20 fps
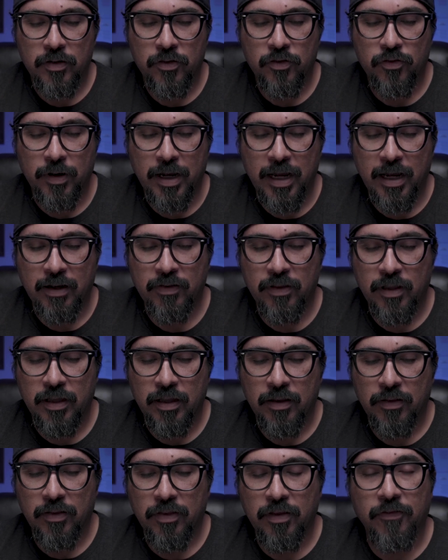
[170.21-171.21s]
drag
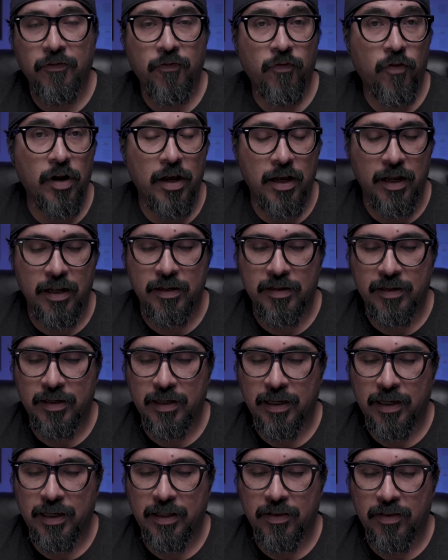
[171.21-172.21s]
the front
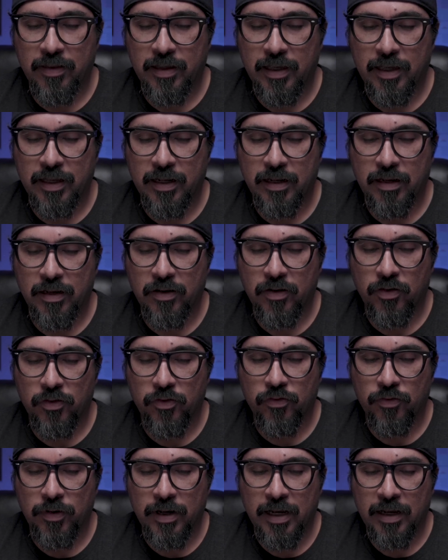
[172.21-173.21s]
and then
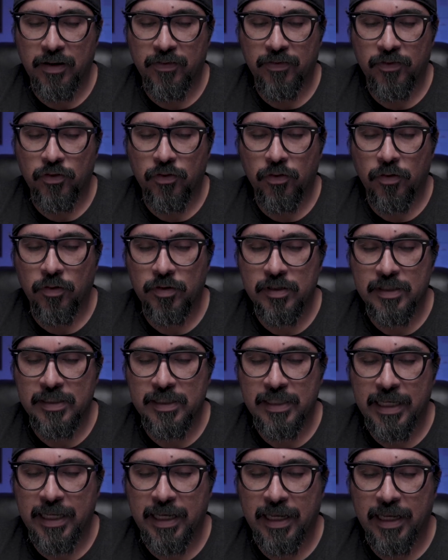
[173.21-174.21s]
drag towards
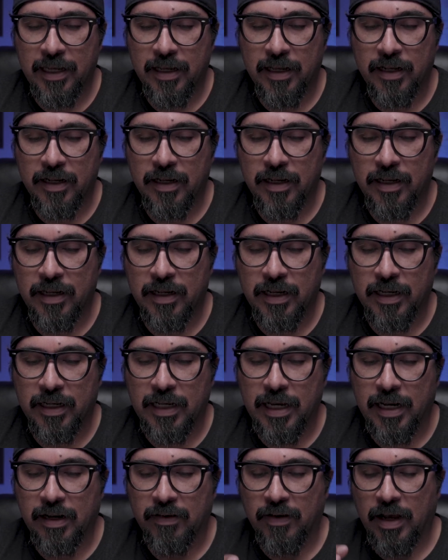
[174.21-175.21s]
the end and it
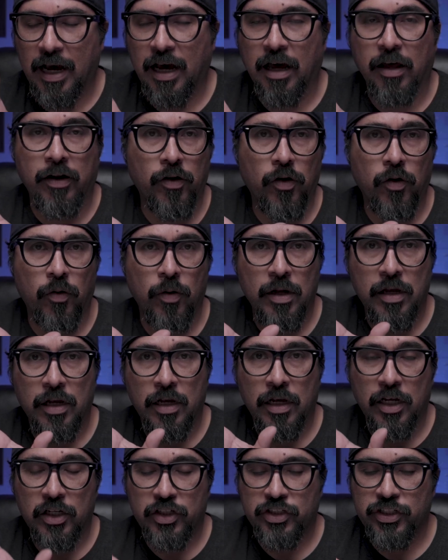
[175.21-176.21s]
kind of auto
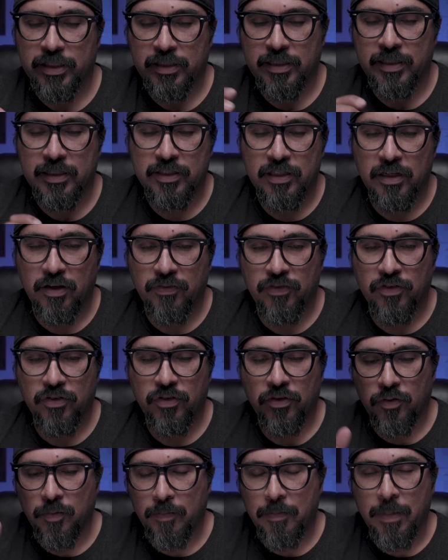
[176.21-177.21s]
adjusts itself
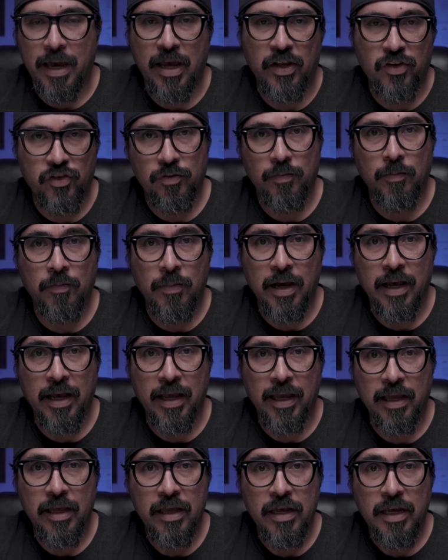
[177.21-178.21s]
to match
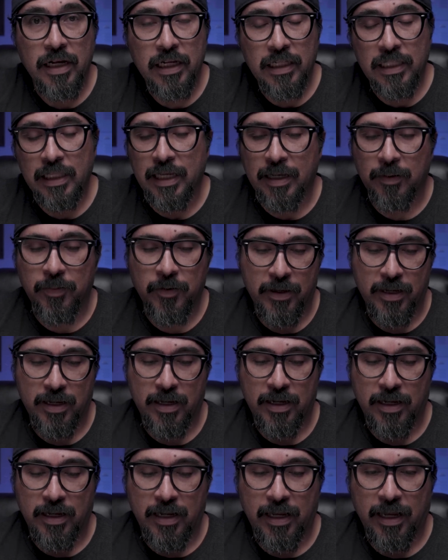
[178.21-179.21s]
my clip.
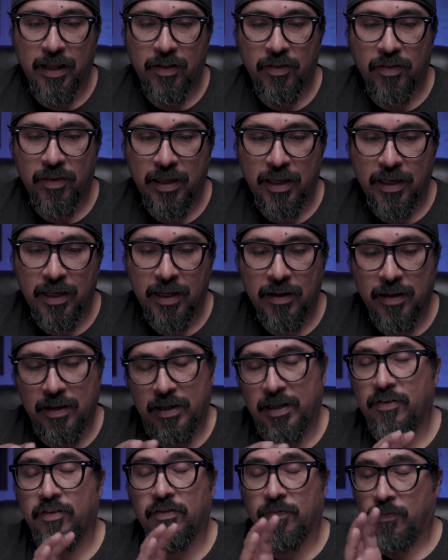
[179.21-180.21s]
And then
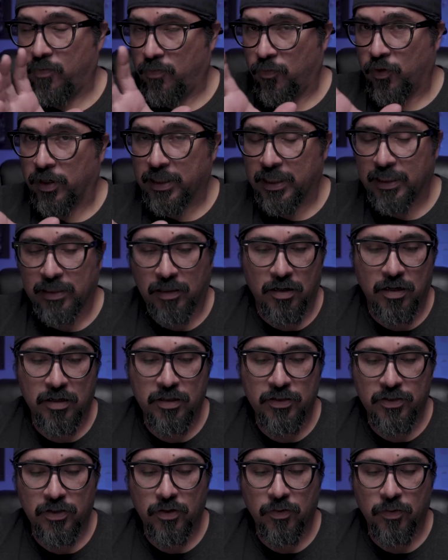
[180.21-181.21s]
it's really
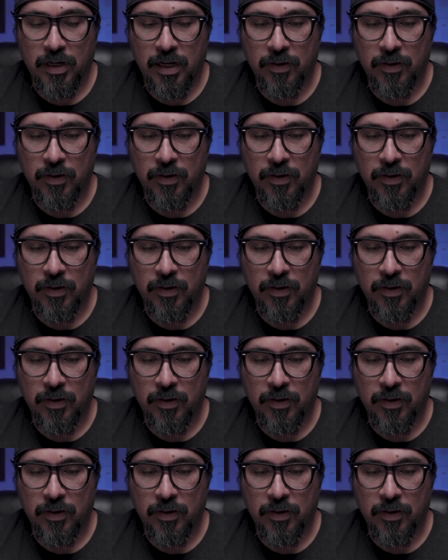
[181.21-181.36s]
large. So what